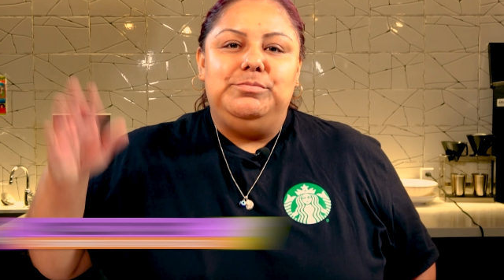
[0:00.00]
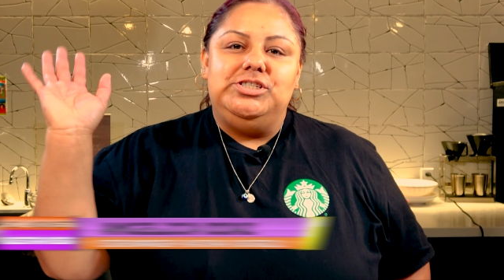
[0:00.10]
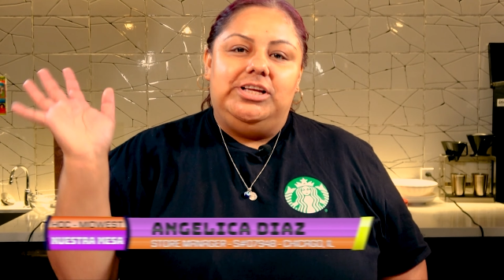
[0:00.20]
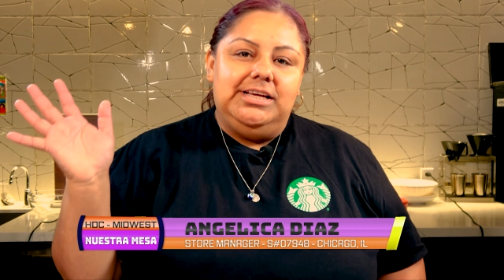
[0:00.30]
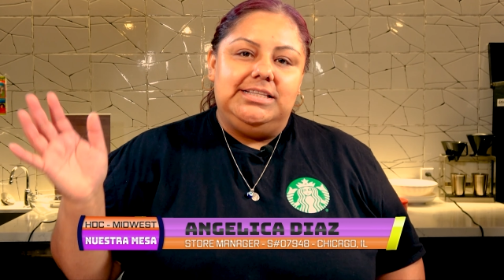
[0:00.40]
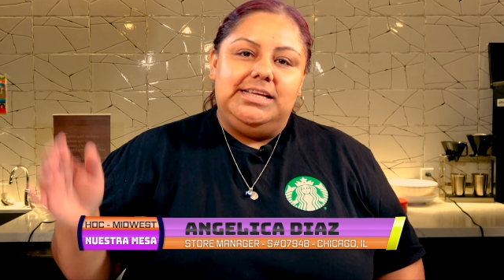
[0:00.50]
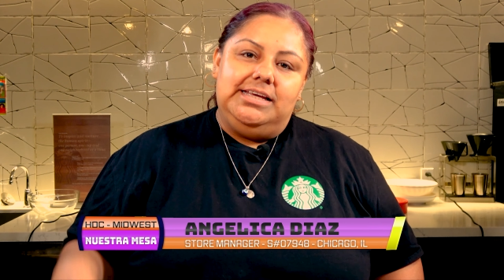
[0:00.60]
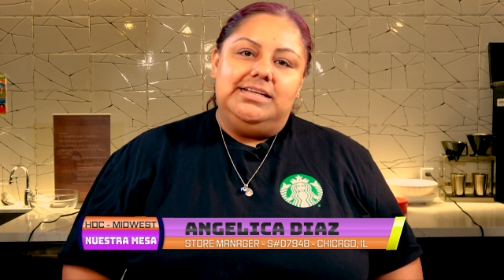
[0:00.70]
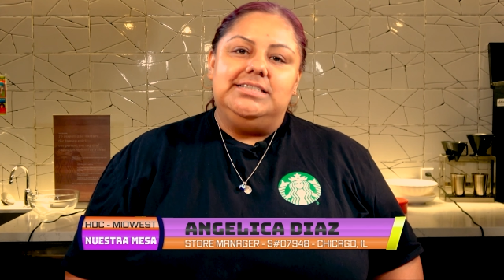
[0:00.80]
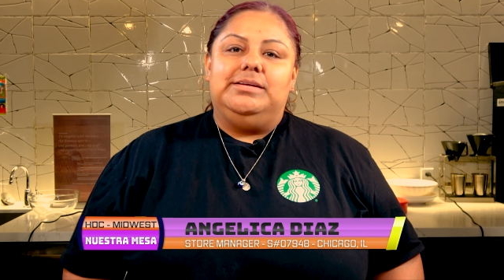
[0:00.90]
Angelica
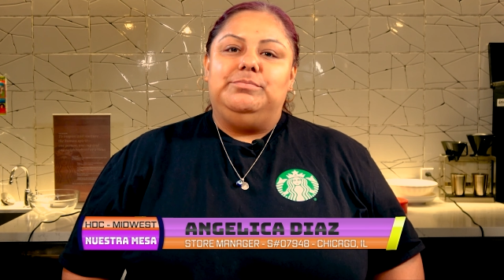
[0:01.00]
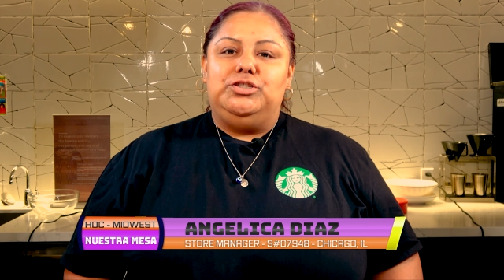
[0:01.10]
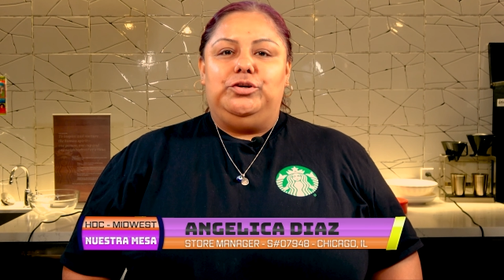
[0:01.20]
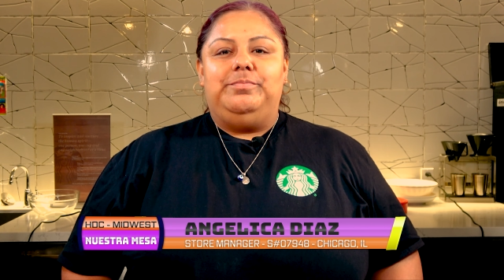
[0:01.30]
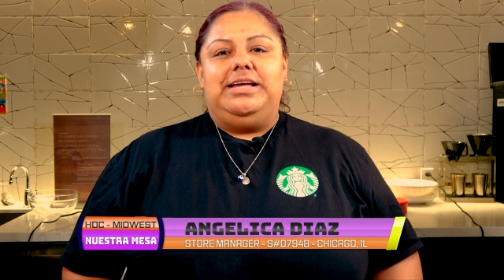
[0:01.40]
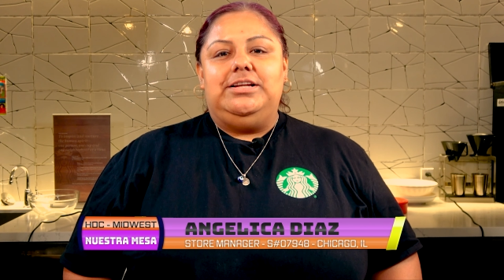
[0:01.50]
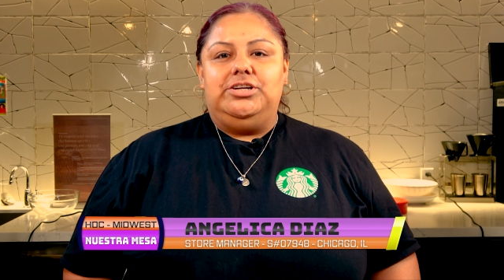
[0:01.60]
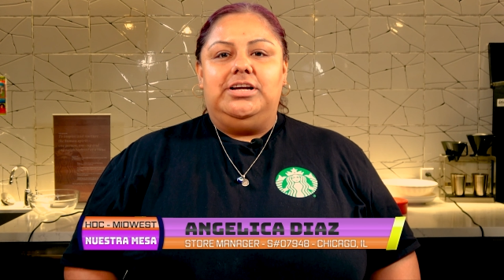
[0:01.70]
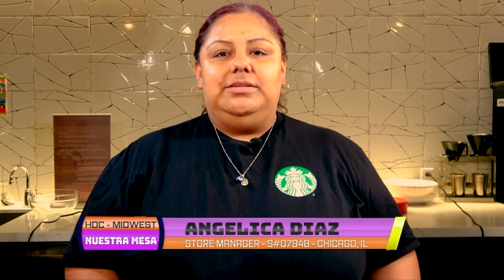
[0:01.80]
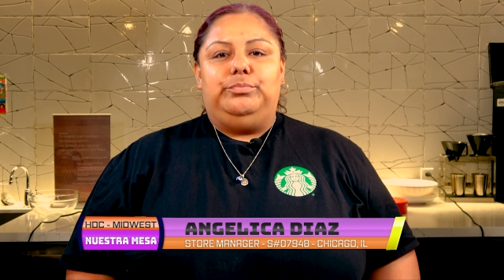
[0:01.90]
Diaz. I'm the store manager
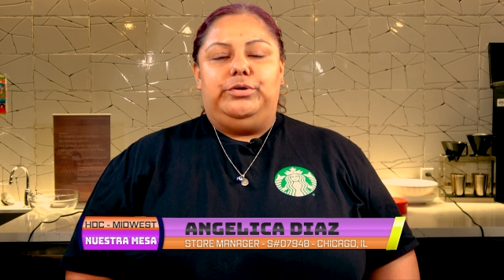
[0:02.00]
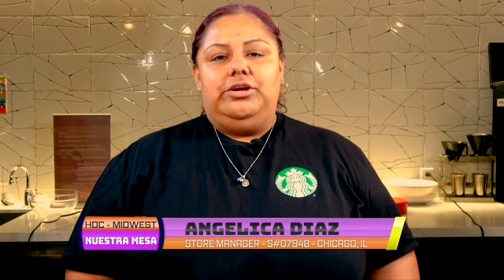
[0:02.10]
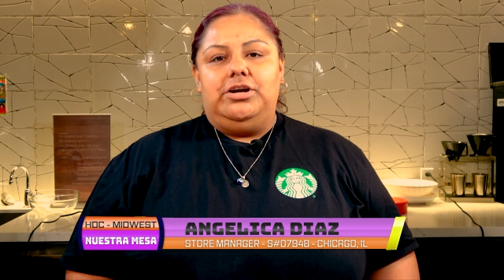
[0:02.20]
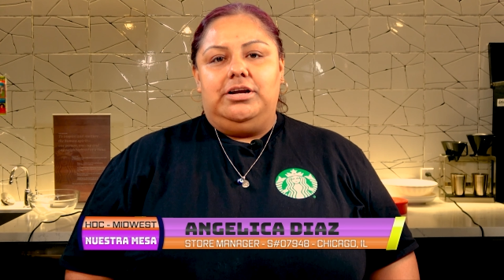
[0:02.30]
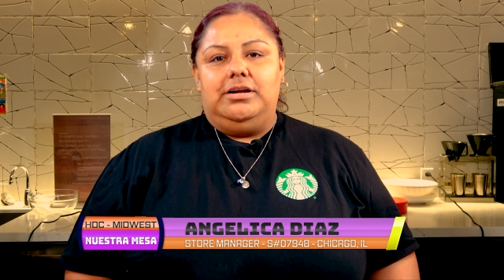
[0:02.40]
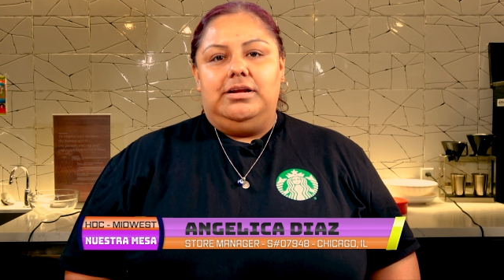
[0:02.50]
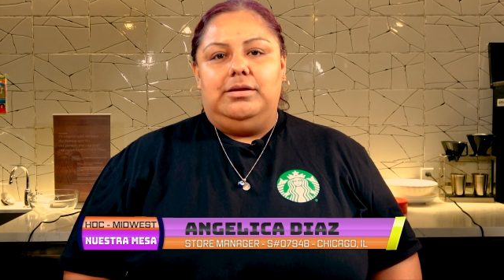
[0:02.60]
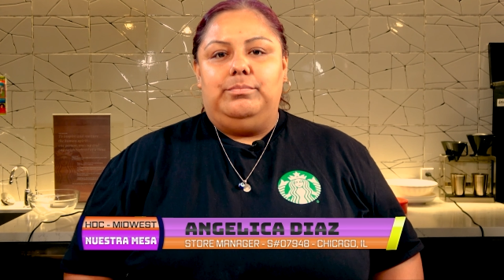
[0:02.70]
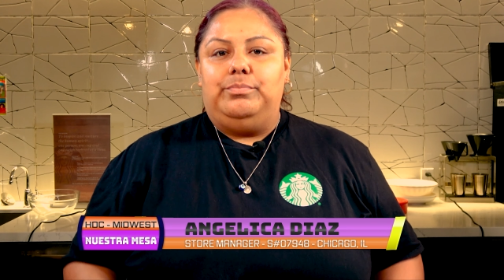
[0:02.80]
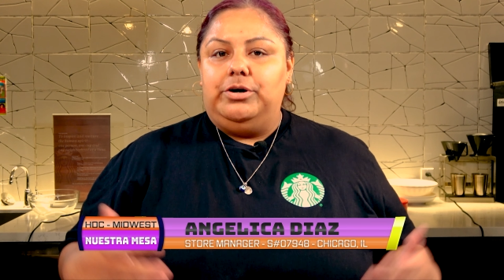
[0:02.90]
at the Brickyard.
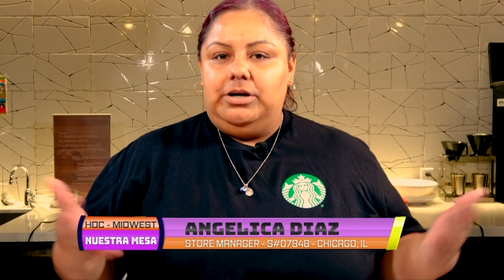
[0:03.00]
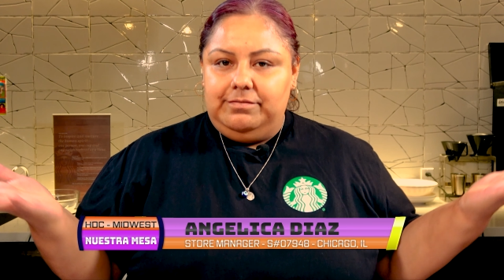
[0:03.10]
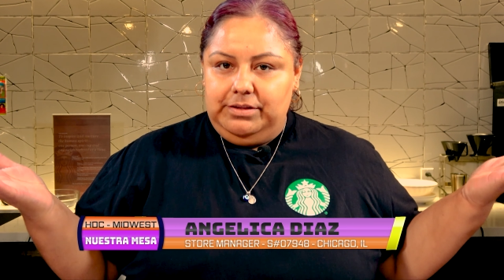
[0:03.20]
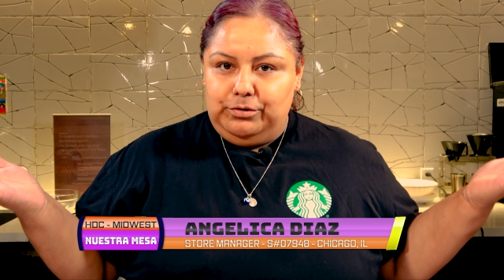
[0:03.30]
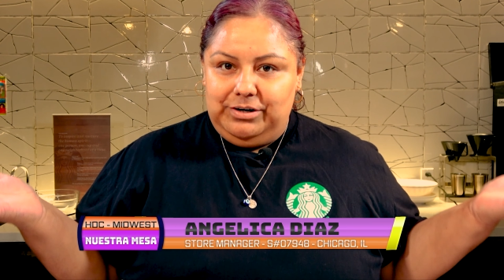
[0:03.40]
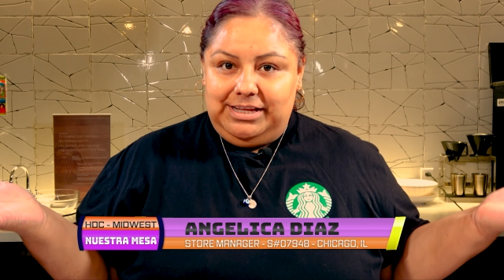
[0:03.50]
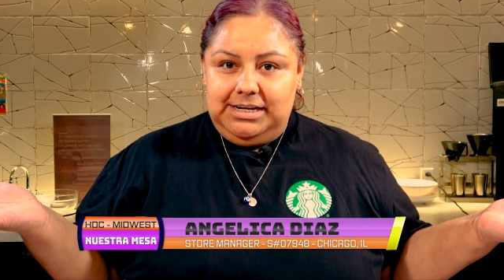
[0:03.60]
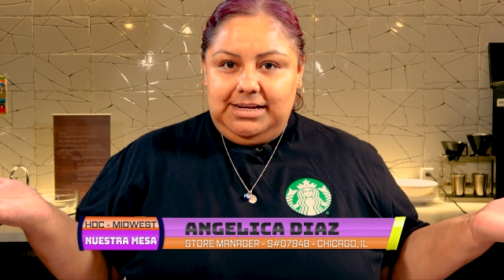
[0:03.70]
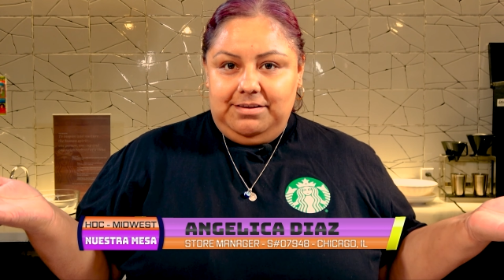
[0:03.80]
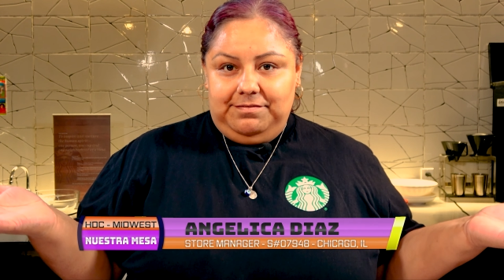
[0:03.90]
I'm part of the Hora del
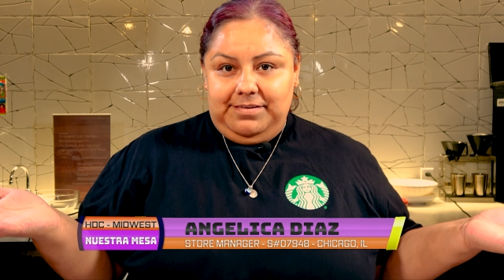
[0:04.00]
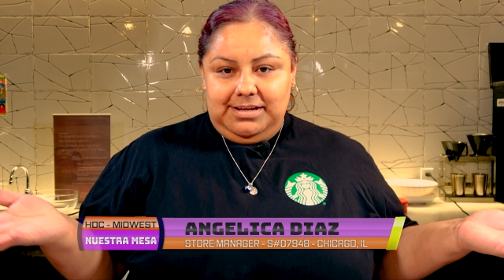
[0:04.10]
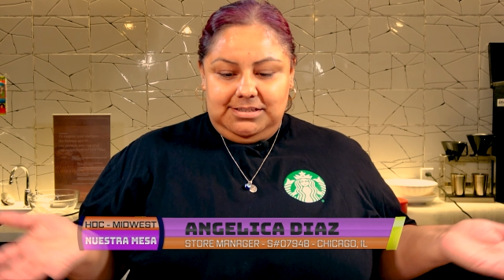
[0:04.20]
Café.